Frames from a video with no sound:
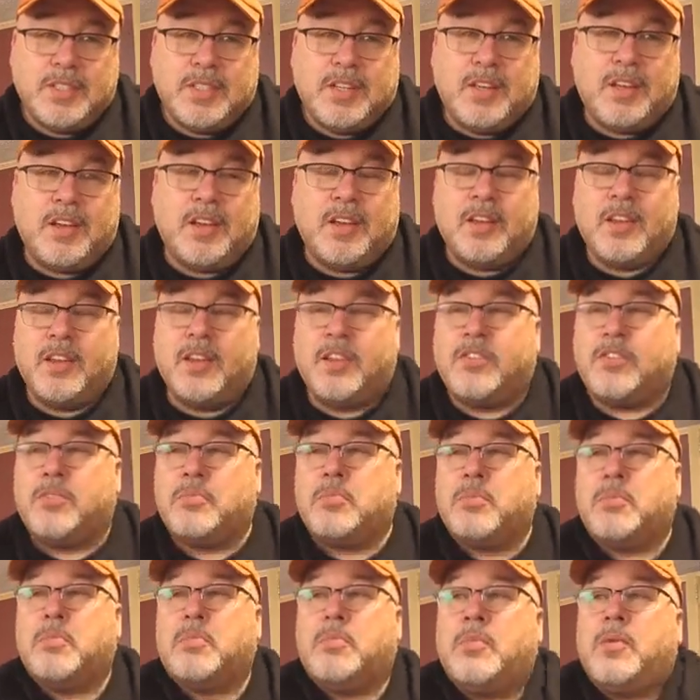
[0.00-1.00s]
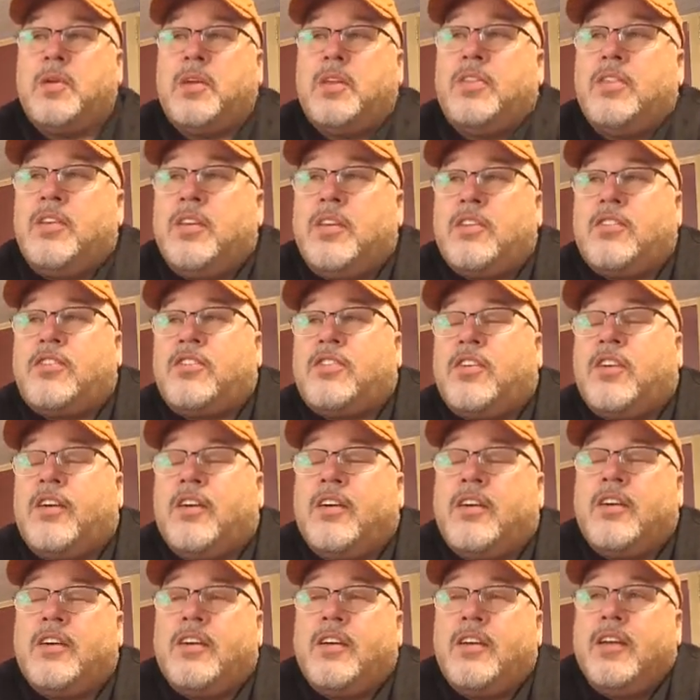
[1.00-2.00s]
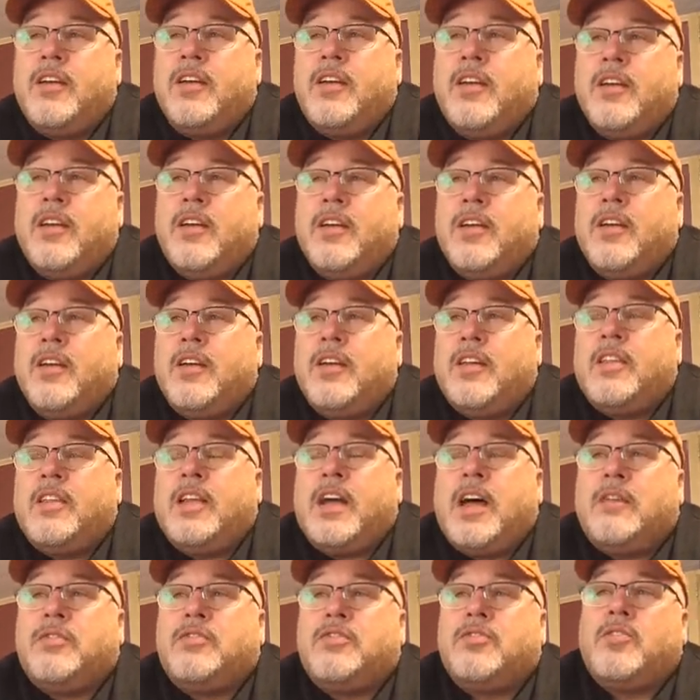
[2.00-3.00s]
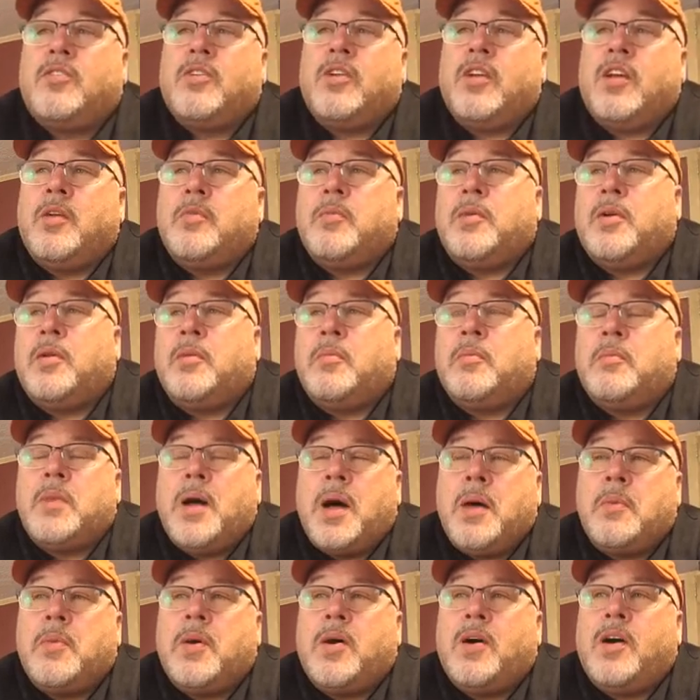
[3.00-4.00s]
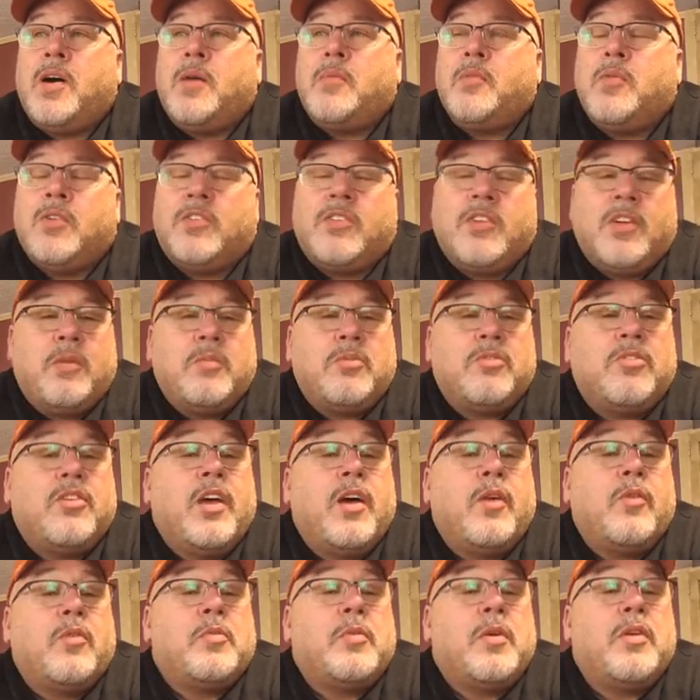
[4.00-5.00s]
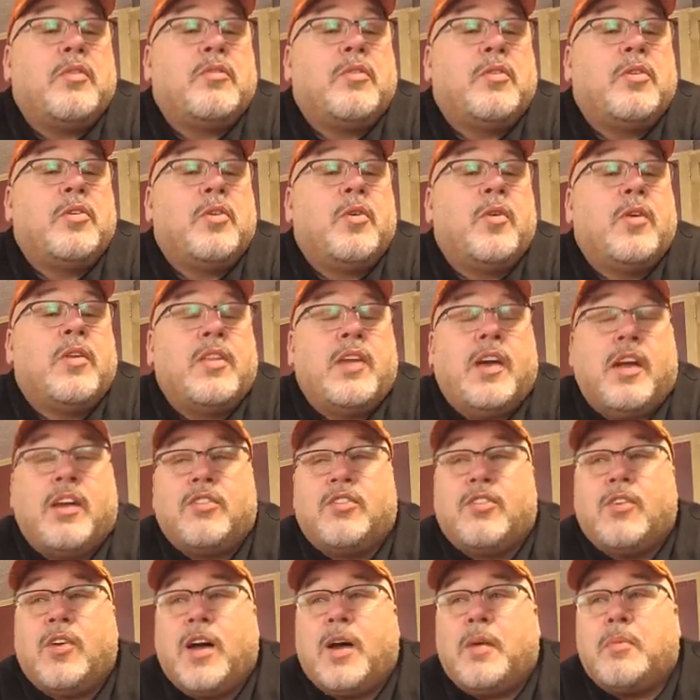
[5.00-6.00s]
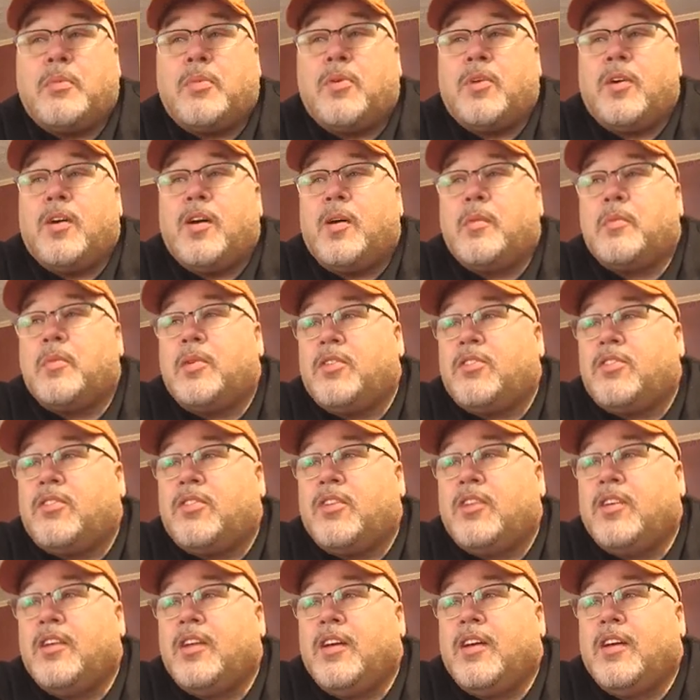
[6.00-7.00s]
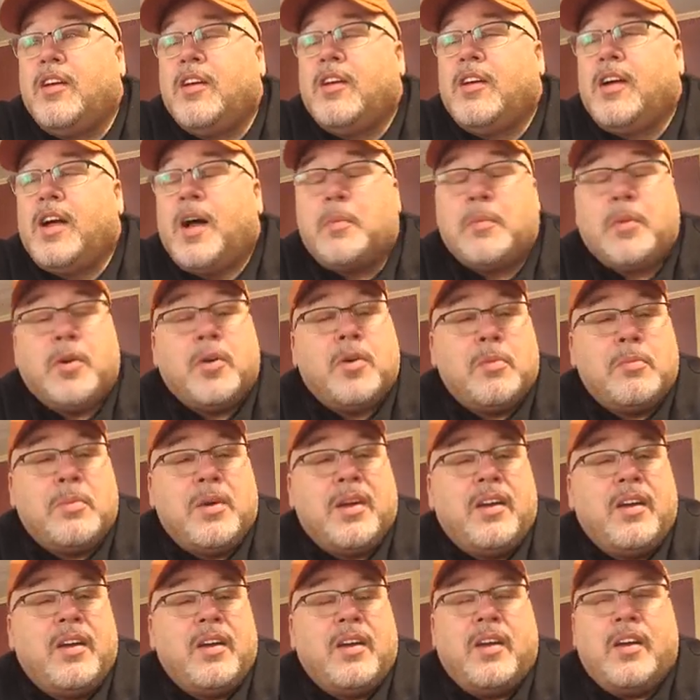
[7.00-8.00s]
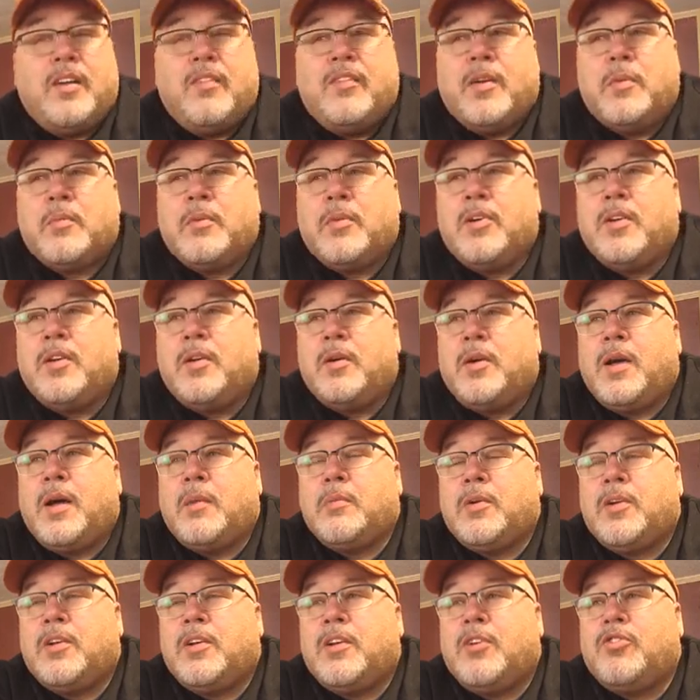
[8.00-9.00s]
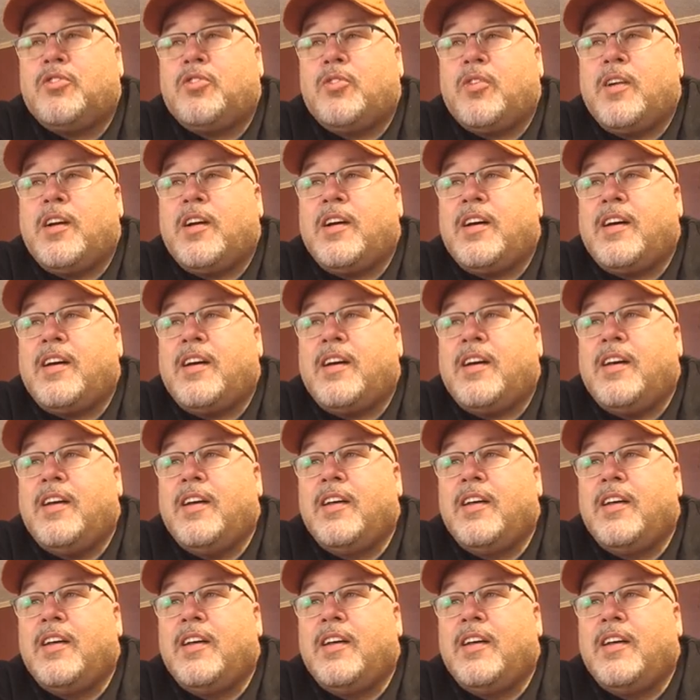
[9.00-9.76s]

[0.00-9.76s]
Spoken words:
in this live stream, and my mom was upset with me for doing that. So I promised I'm gonna behave. I'm gonna try